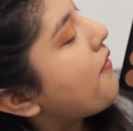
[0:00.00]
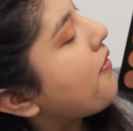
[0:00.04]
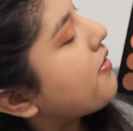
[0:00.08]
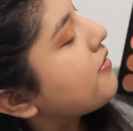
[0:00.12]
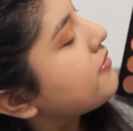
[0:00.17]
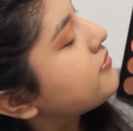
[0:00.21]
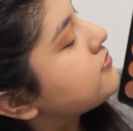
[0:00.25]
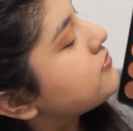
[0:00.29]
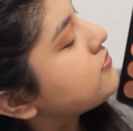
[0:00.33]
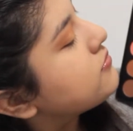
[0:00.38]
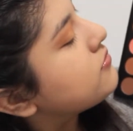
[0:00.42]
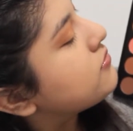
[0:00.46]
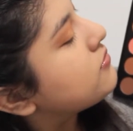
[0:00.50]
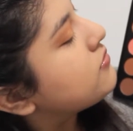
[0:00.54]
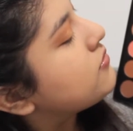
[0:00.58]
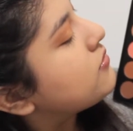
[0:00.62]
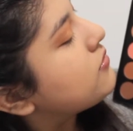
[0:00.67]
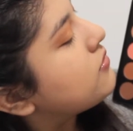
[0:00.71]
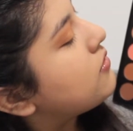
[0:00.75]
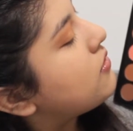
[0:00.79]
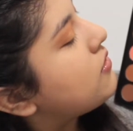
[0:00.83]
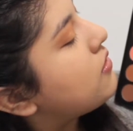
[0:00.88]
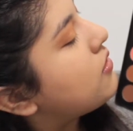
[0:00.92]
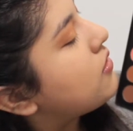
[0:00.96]
I'm going to be
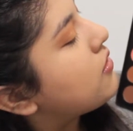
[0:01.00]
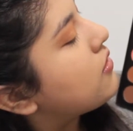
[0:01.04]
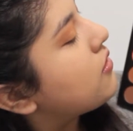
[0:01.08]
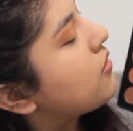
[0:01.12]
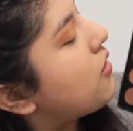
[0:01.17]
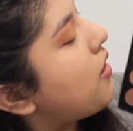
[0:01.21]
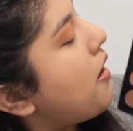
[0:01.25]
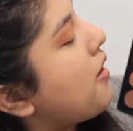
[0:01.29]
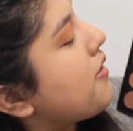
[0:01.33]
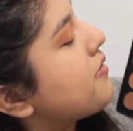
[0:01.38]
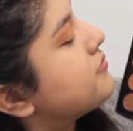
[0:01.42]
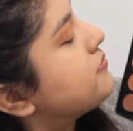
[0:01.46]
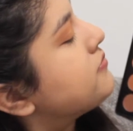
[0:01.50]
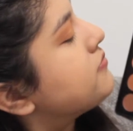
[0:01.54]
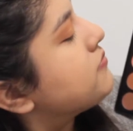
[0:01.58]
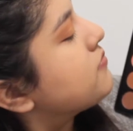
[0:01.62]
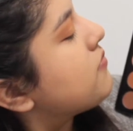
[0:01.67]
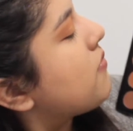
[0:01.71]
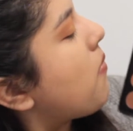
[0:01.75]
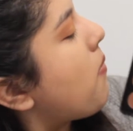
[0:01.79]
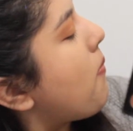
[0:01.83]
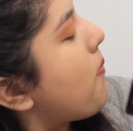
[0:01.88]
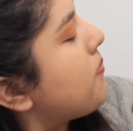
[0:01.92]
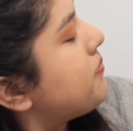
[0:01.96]
using the
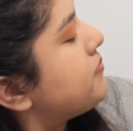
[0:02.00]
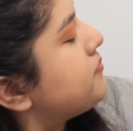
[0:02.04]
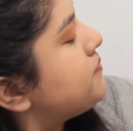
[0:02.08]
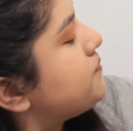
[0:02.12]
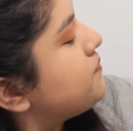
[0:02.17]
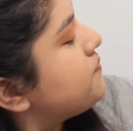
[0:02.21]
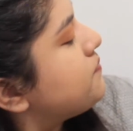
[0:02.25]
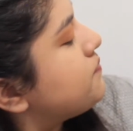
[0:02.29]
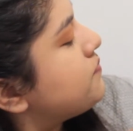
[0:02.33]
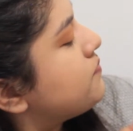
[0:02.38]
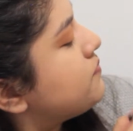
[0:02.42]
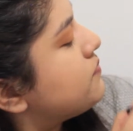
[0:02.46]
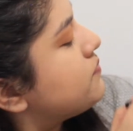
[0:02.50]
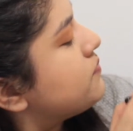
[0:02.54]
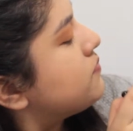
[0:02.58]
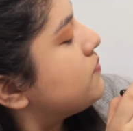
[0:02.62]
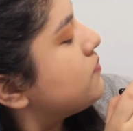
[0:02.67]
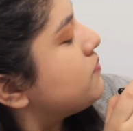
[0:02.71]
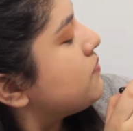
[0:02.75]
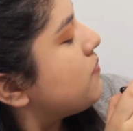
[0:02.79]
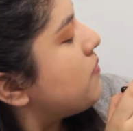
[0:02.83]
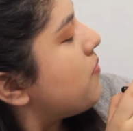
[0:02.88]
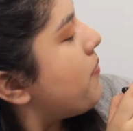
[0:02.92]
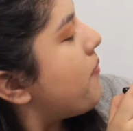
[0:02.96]
35N palette and use
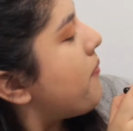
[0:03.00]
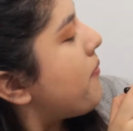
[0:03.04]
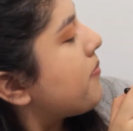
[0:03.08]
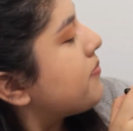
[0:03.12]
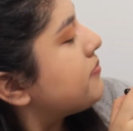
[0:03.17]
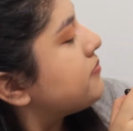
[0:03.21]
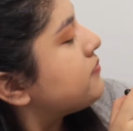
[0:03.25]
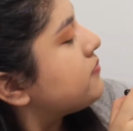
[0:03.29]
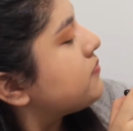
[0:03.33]
these two